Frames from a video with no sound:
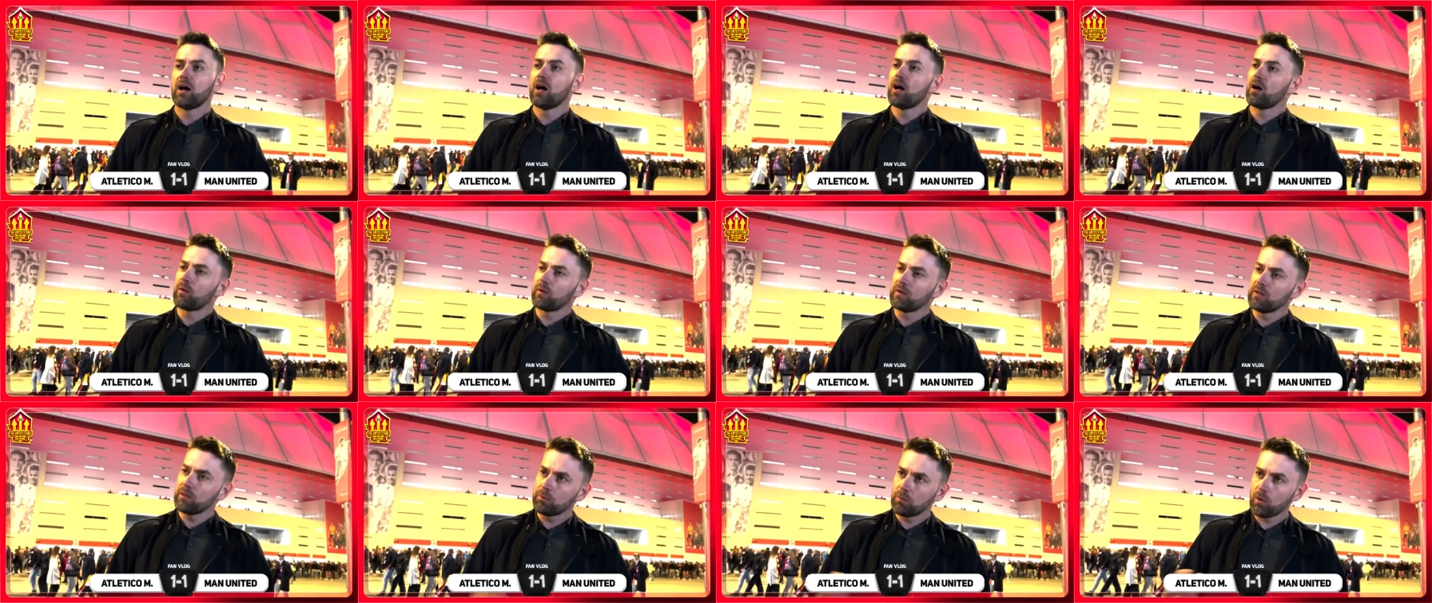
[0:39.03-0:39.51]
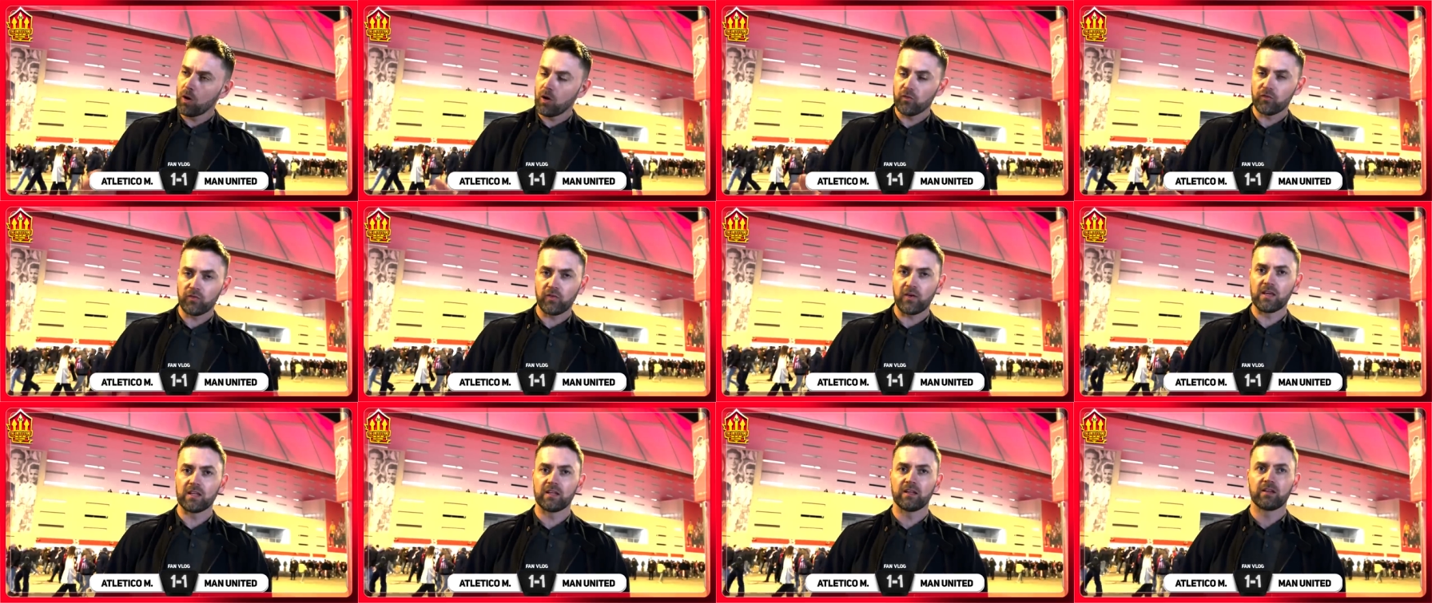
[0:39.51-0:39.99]
When they brought
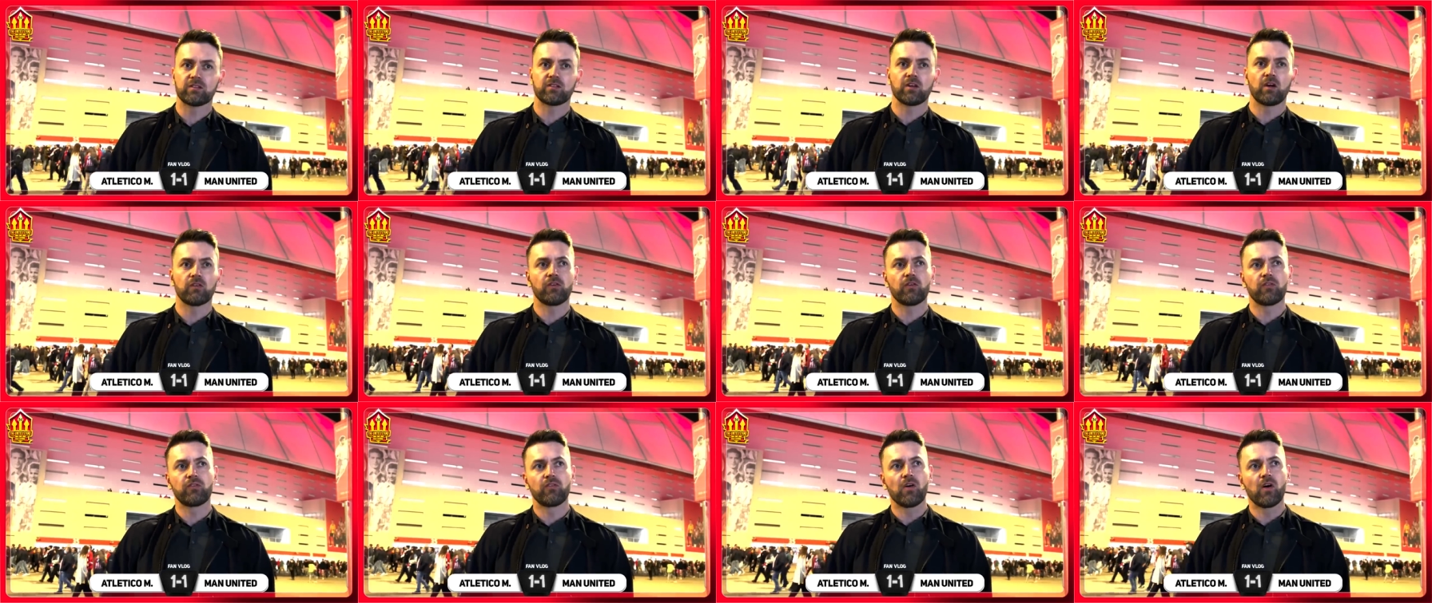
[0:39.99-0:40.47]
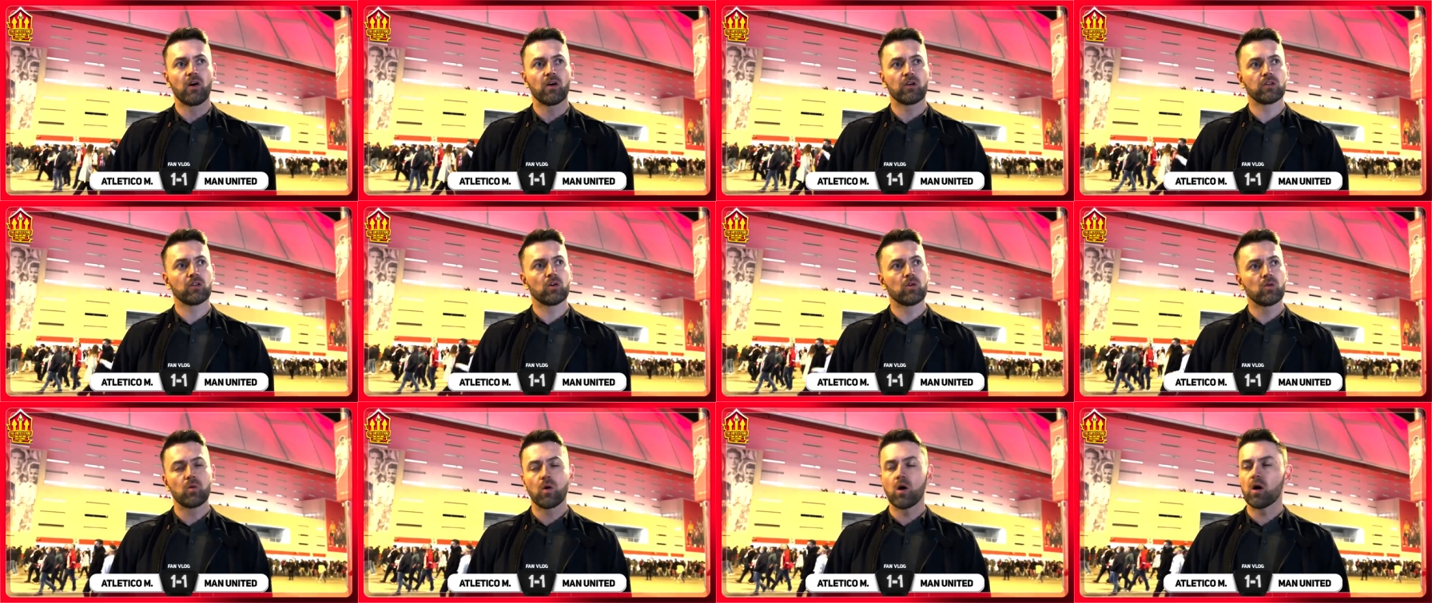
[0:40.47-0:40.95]
Felix off, I thought, you
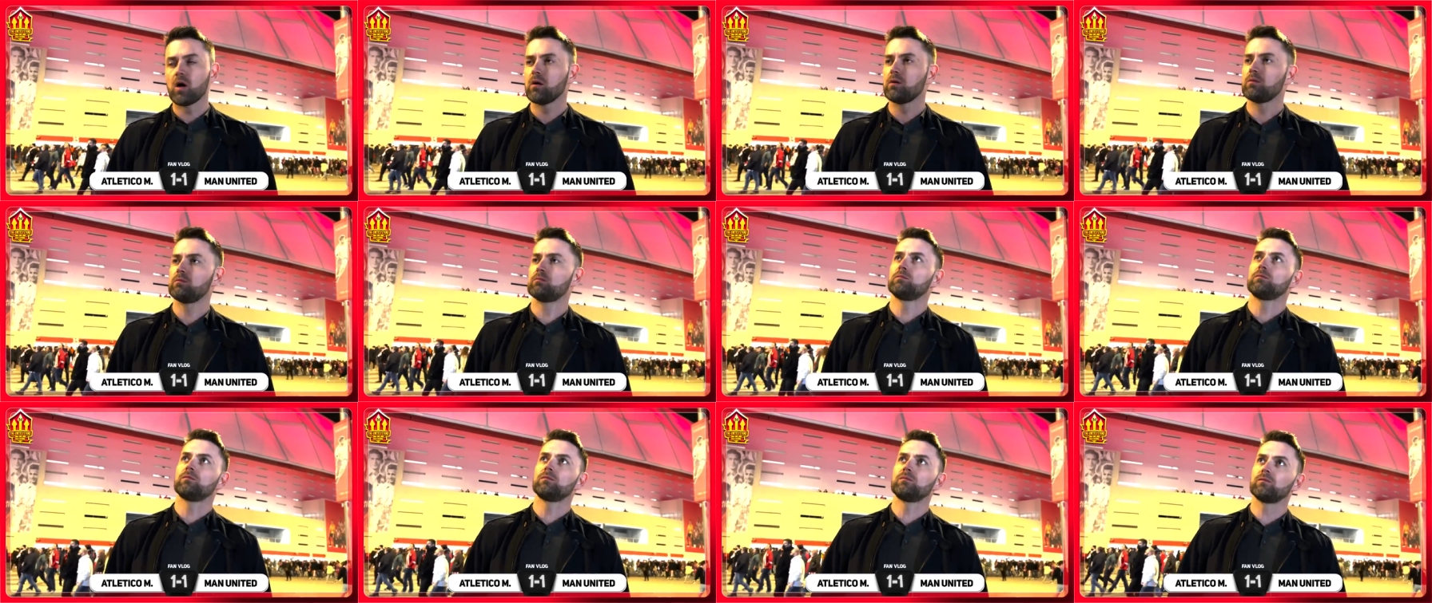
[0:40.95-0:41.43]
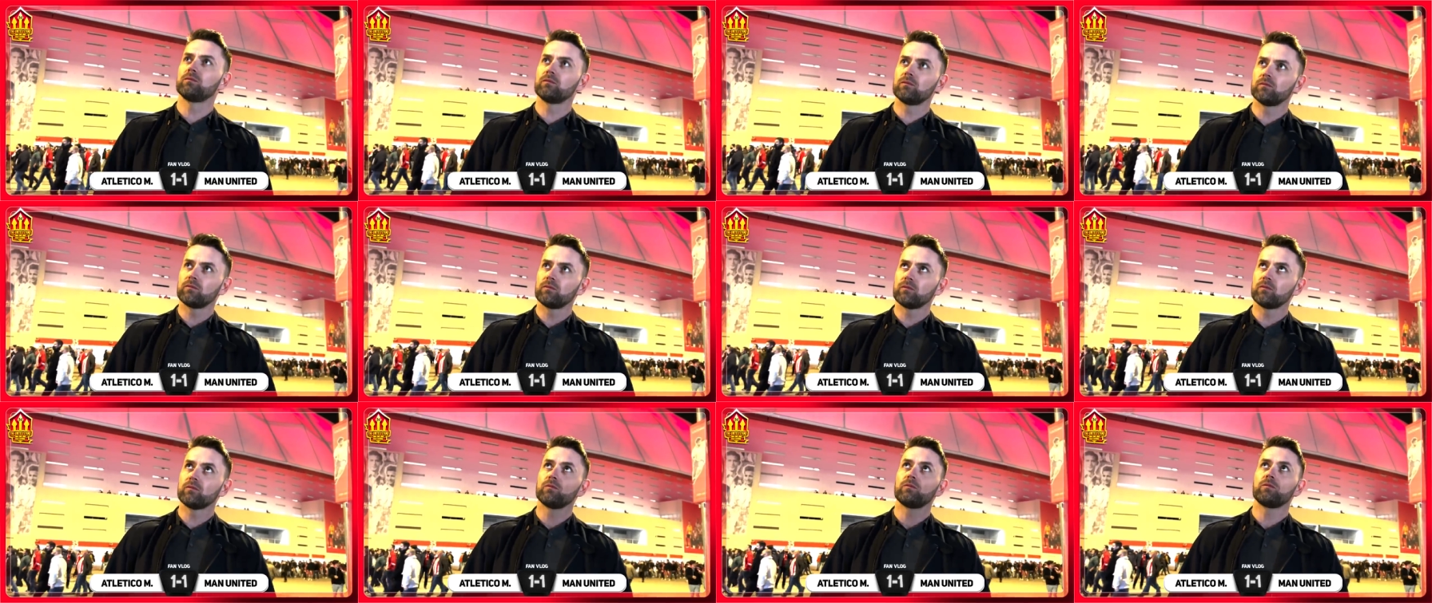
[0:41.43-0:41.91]
know what?
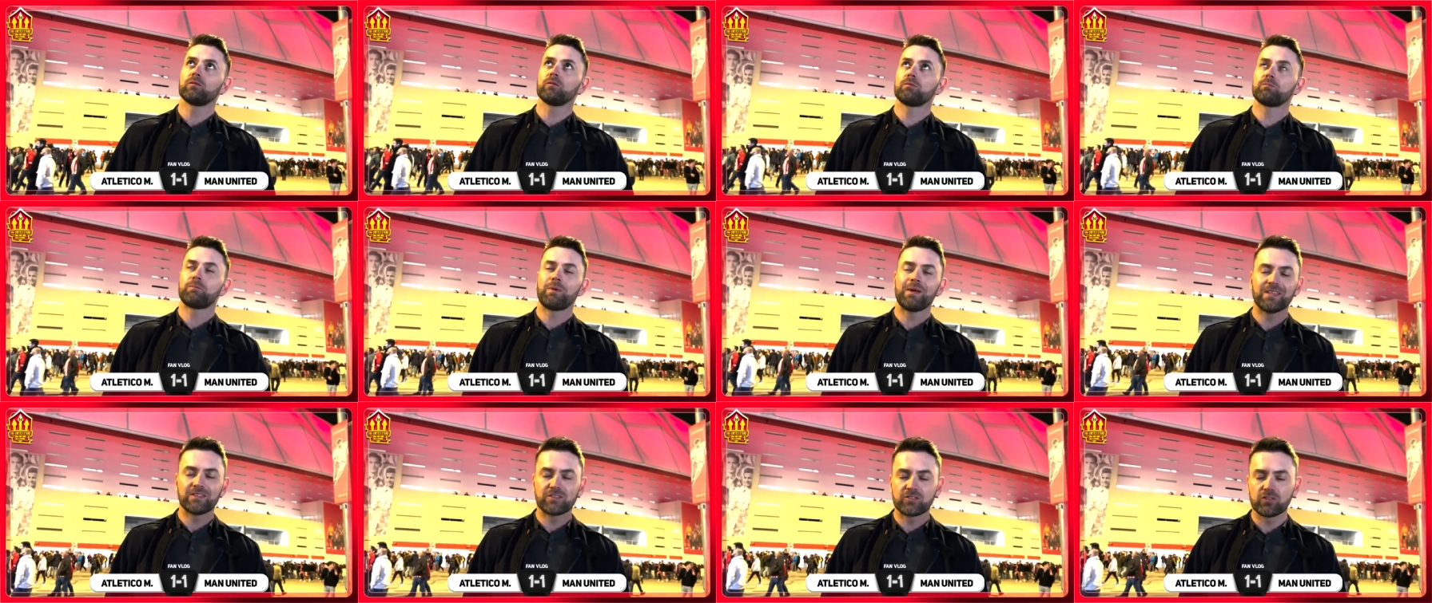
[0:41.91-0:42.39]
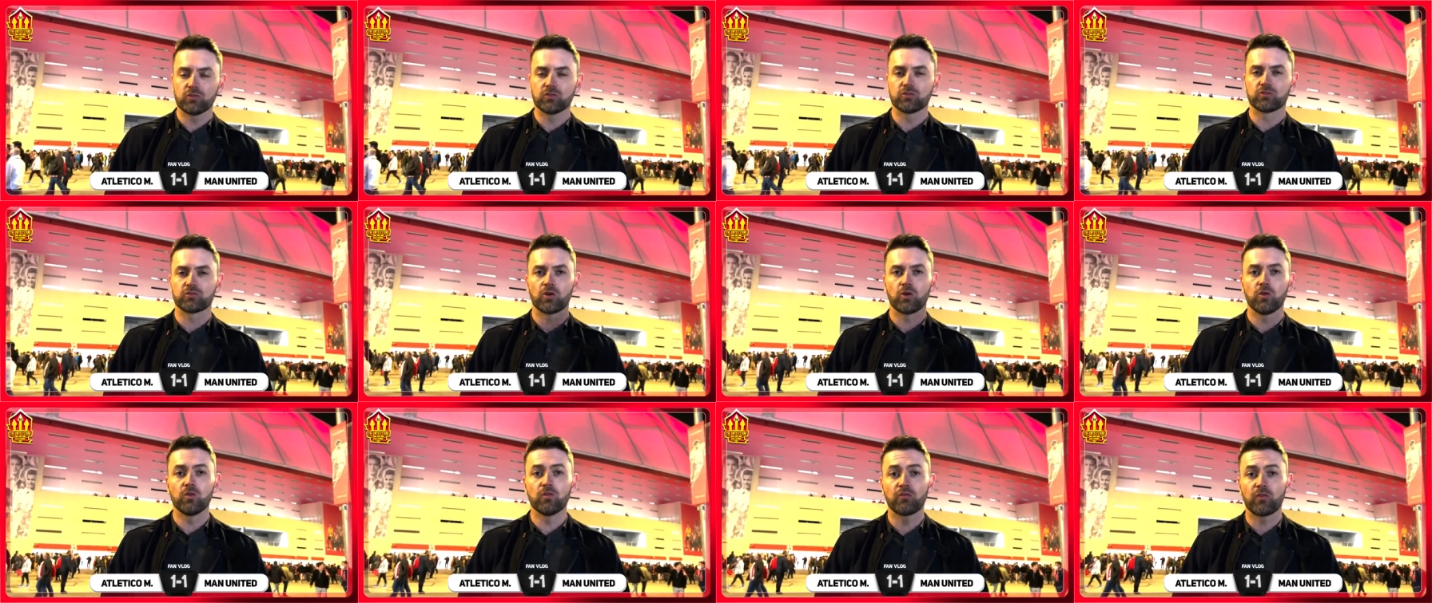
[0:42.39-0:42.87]
A bit too
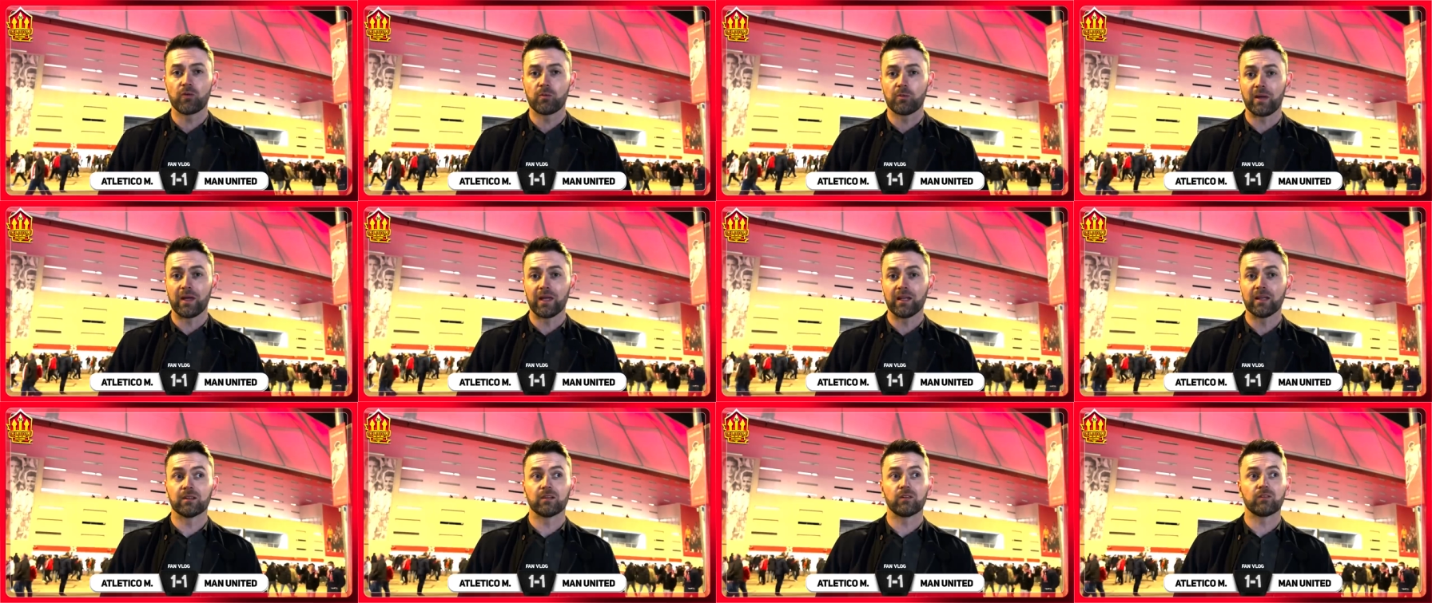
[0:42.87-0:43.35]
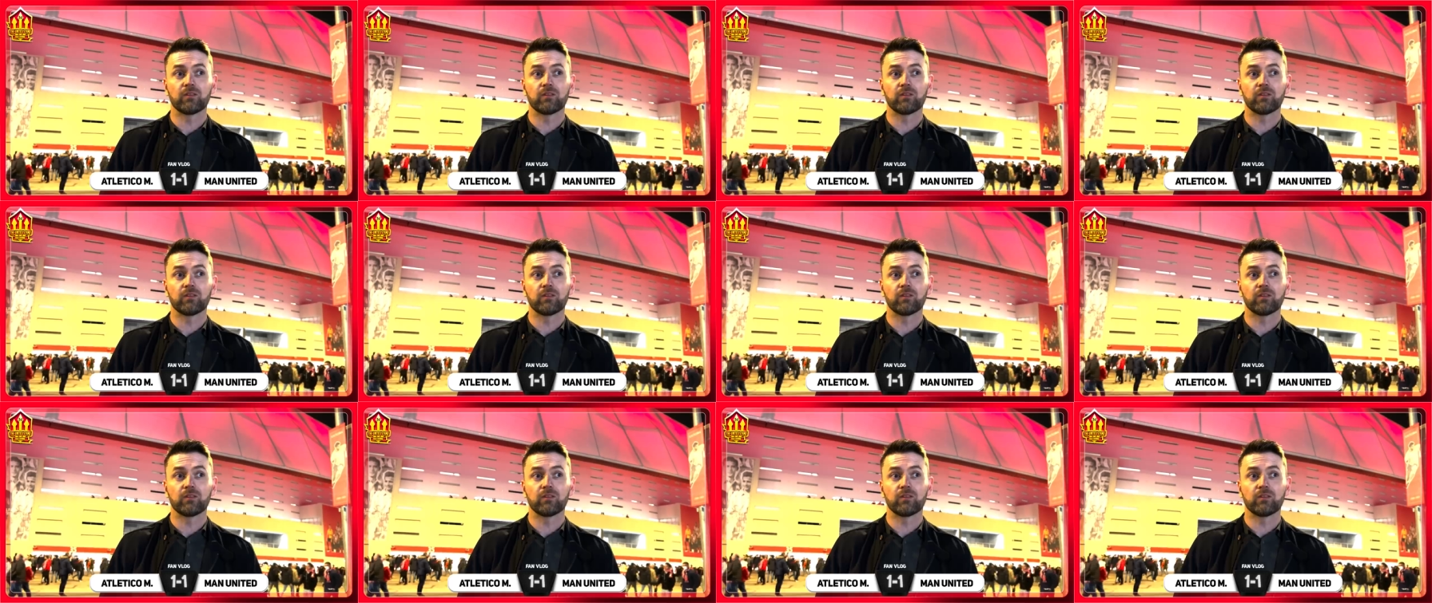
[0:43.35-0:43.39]
soon for me.